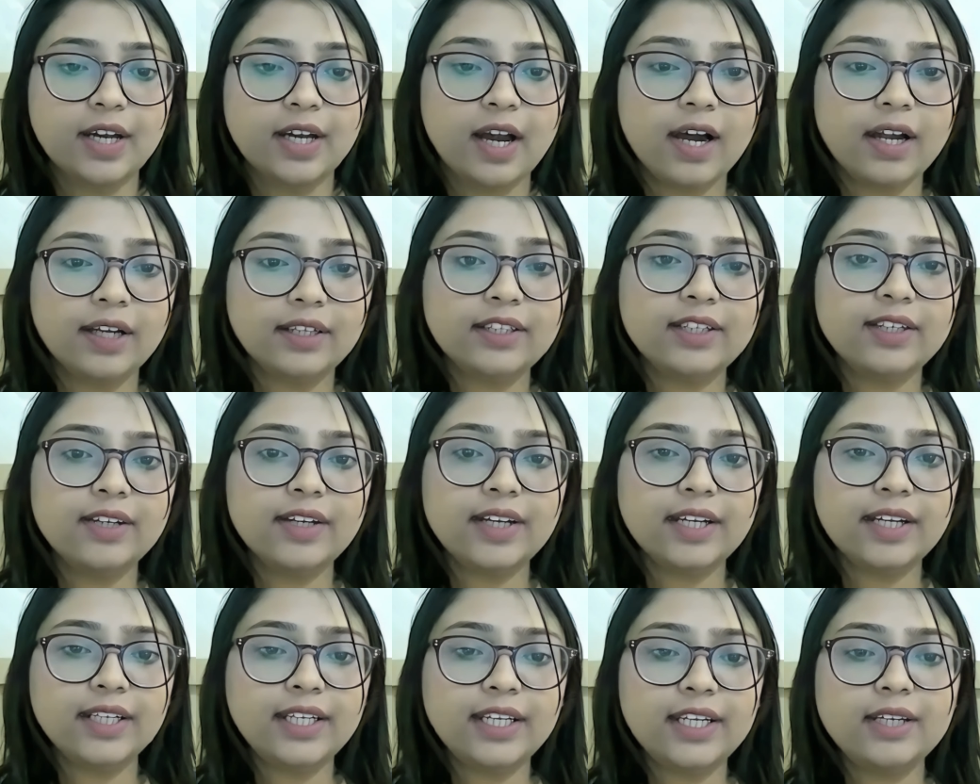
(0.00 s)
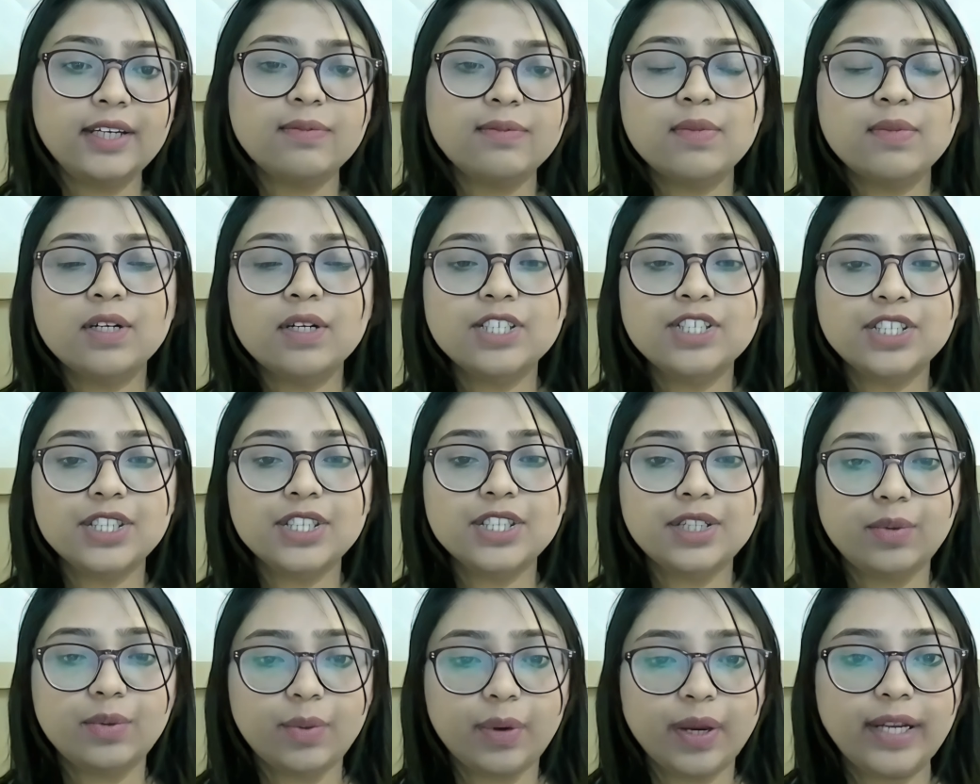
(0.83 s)
Are there any
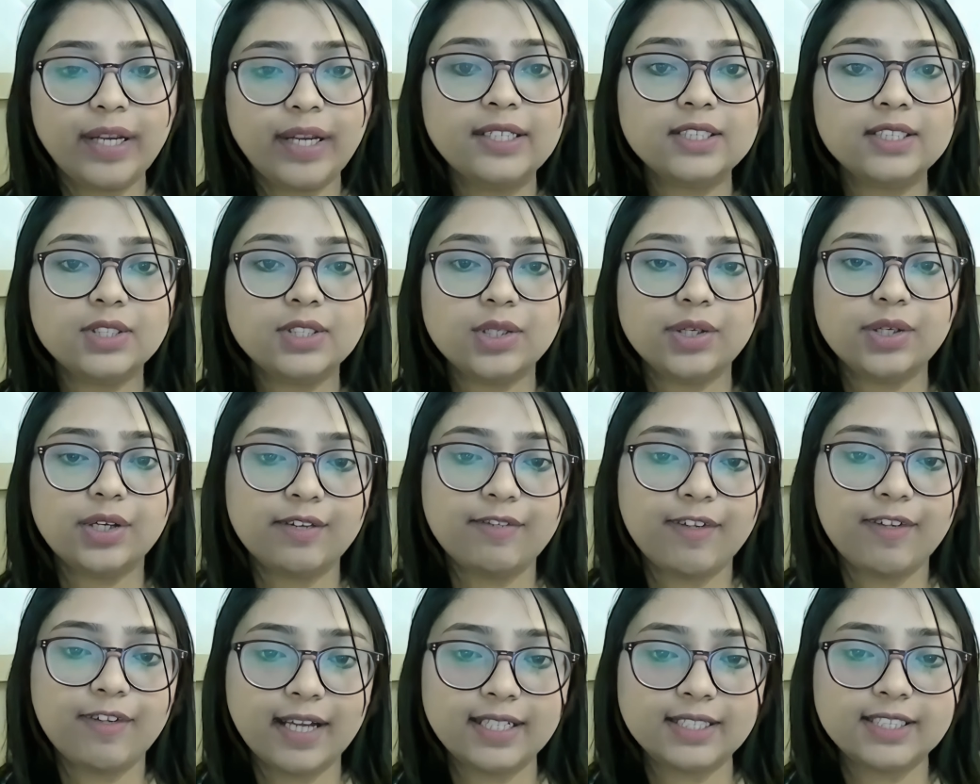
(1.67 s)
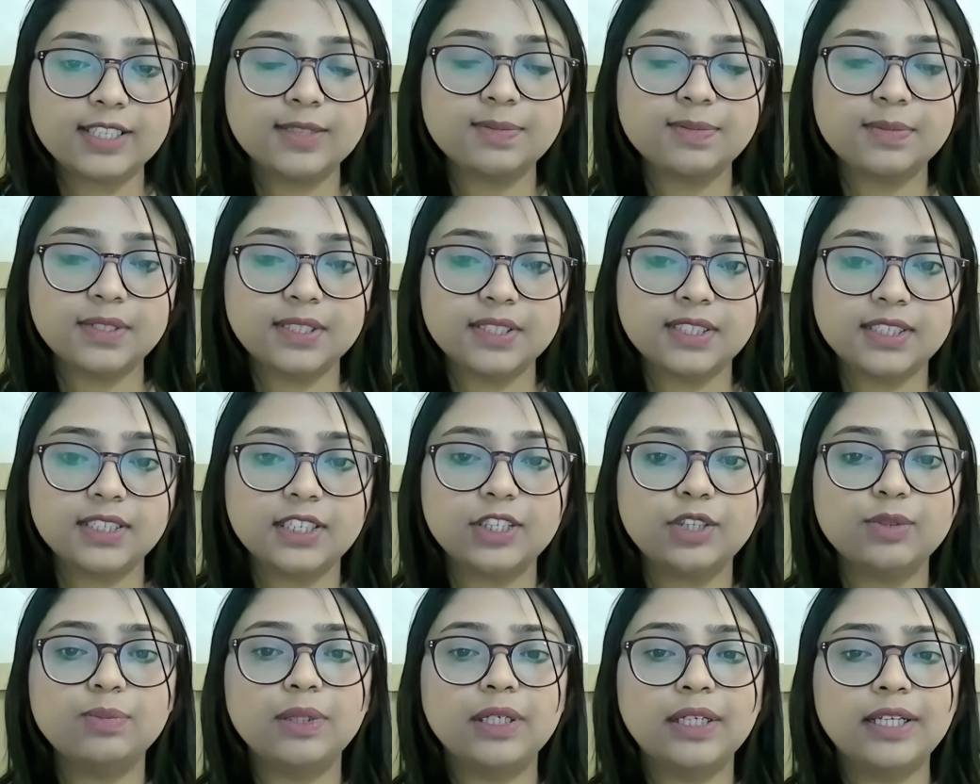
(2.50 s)
emerging trends or advancements
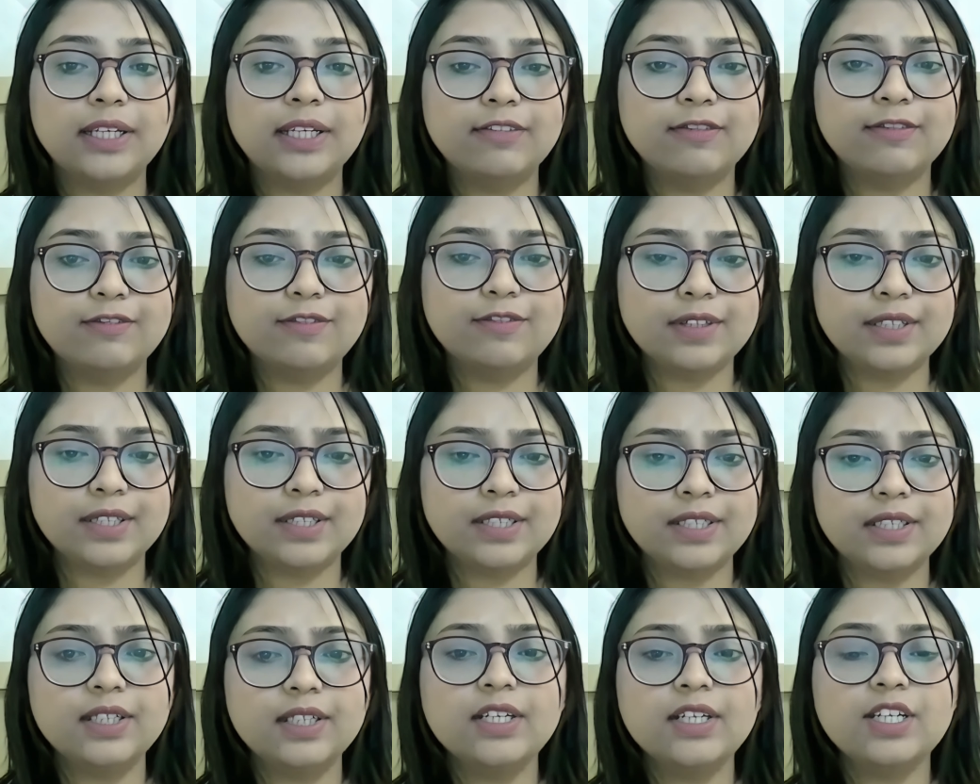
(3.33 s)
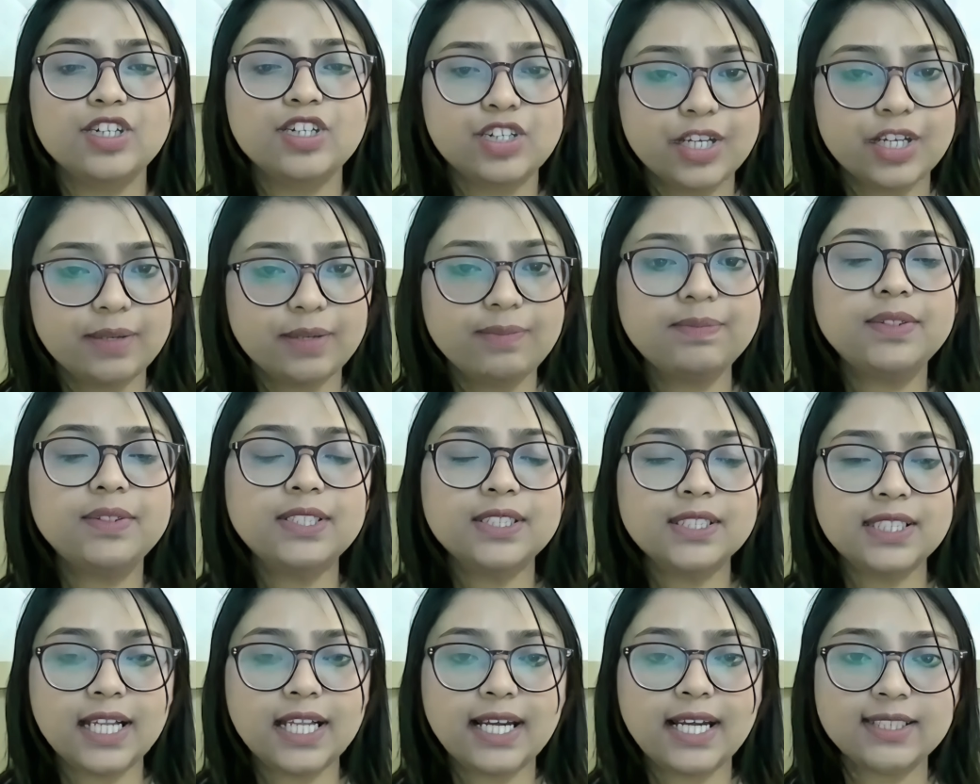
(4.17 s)
that you believe will shape
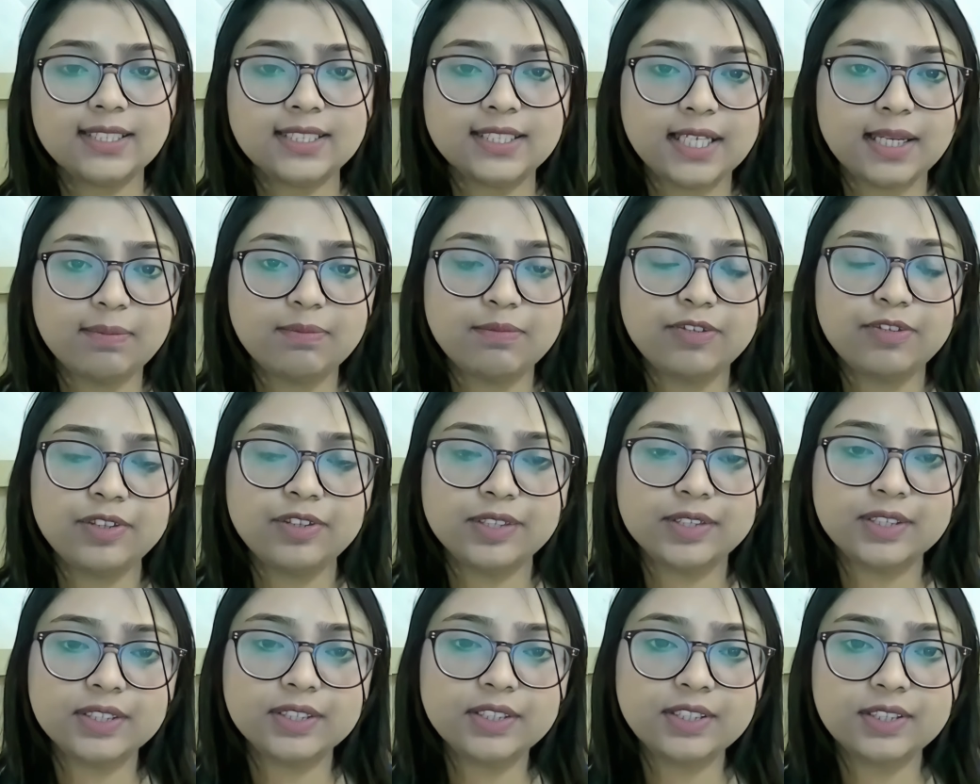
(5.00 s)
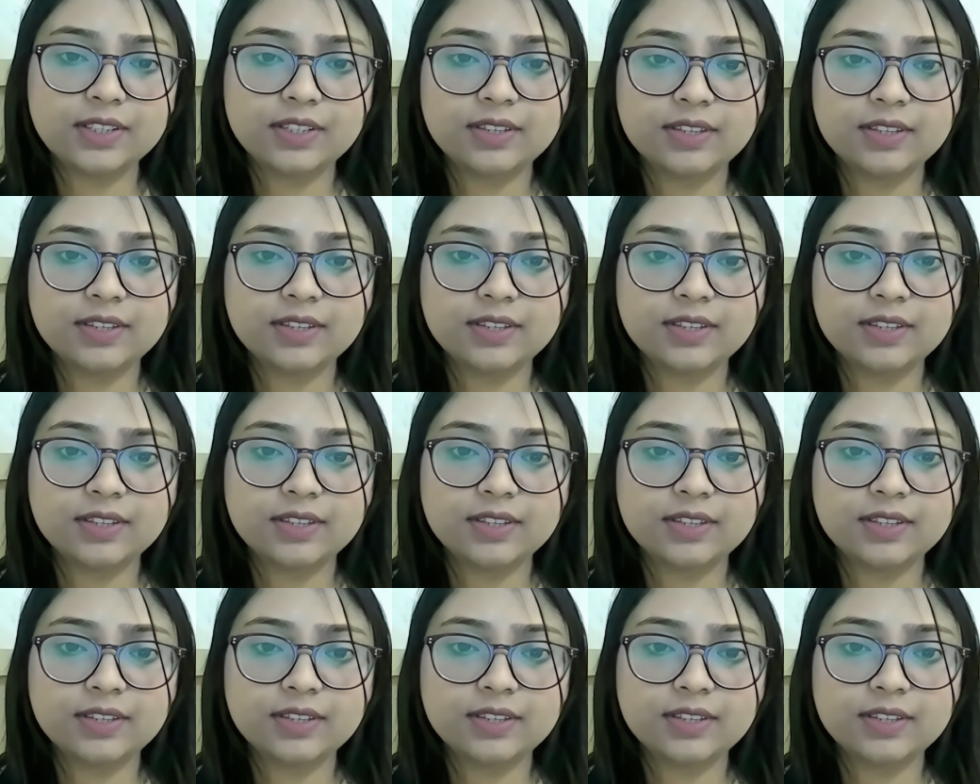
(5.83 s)
this landscape further?